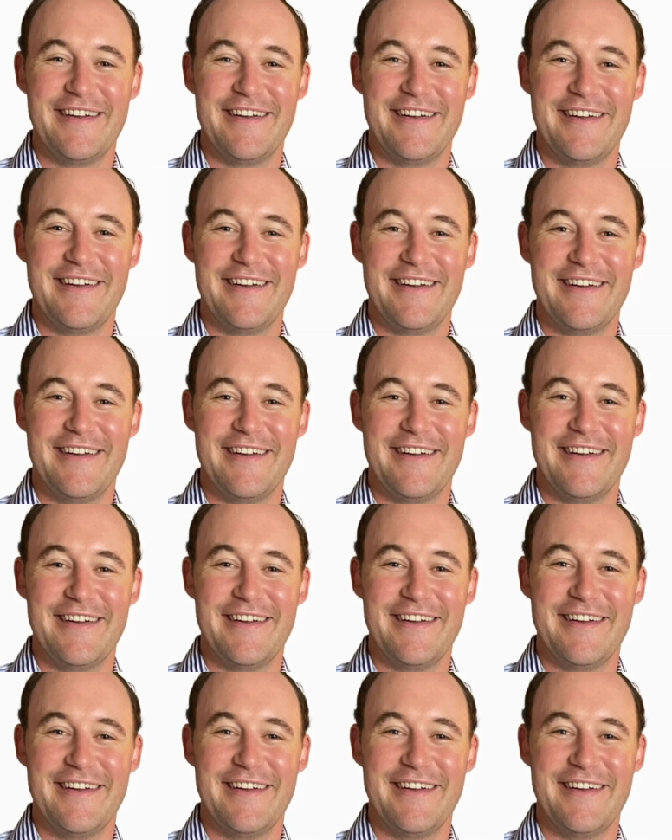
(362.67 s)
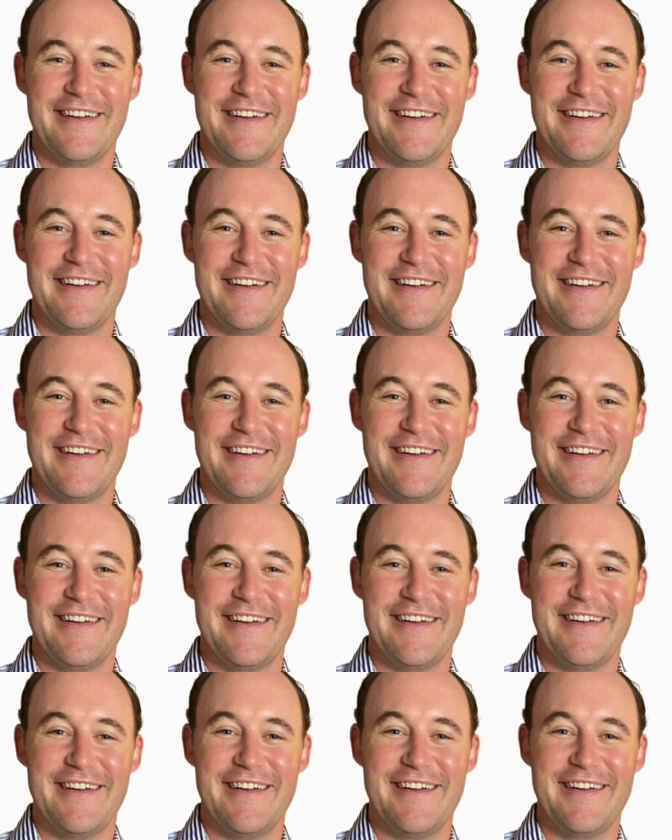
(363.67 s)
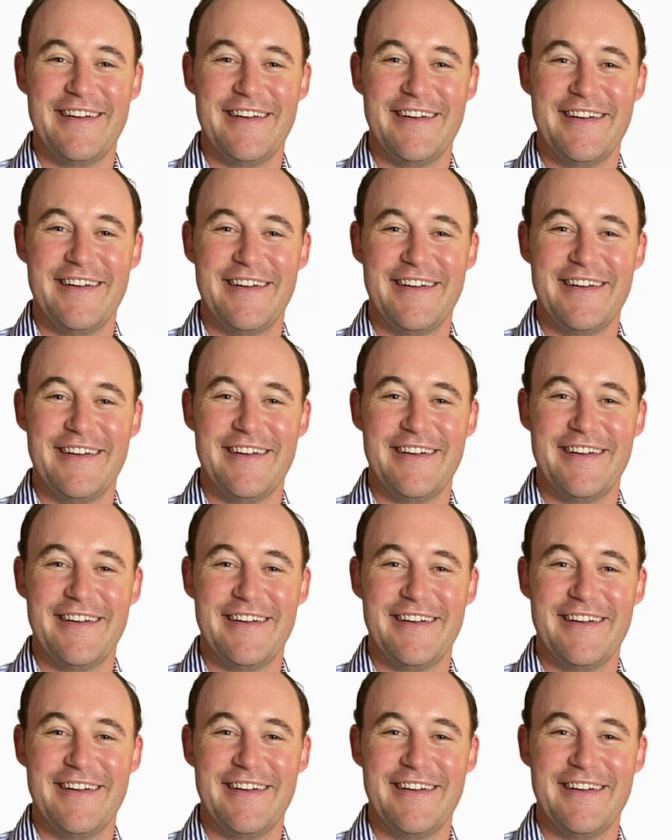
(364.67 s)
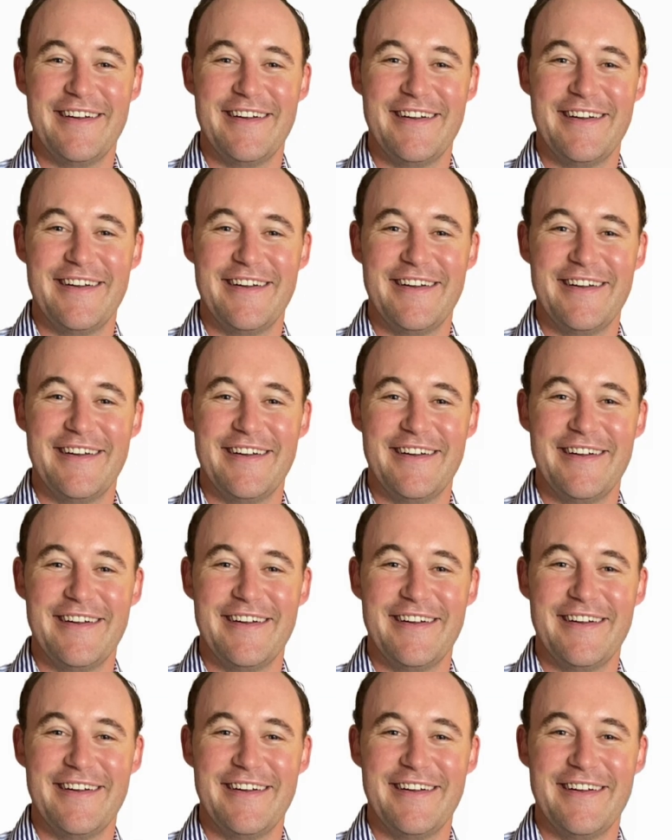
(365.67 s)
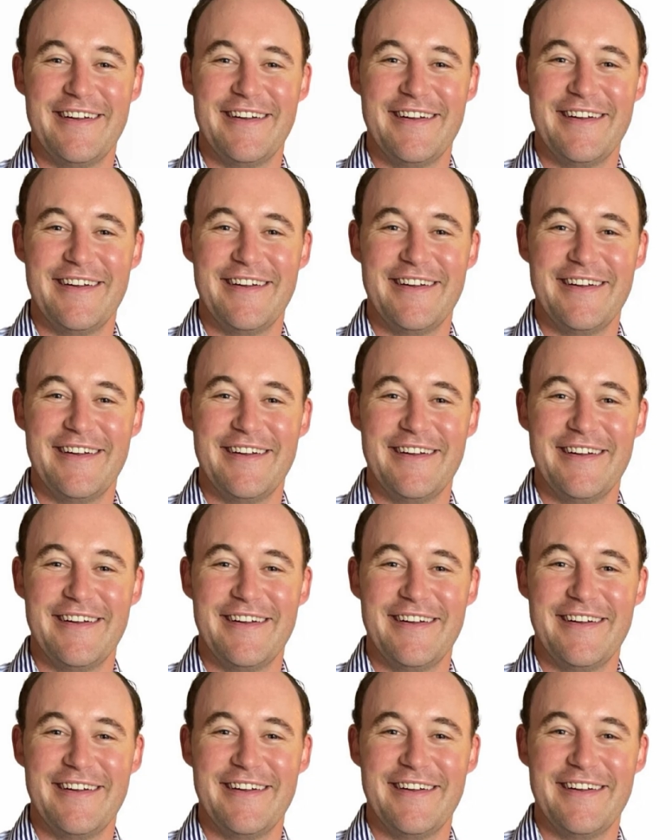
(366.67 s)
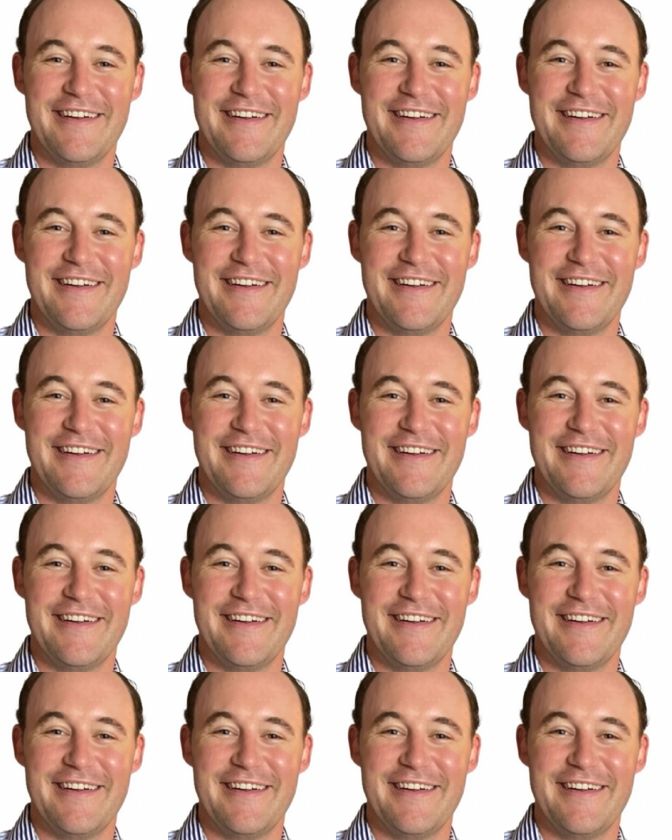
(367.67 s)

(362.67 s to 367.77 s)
(silent)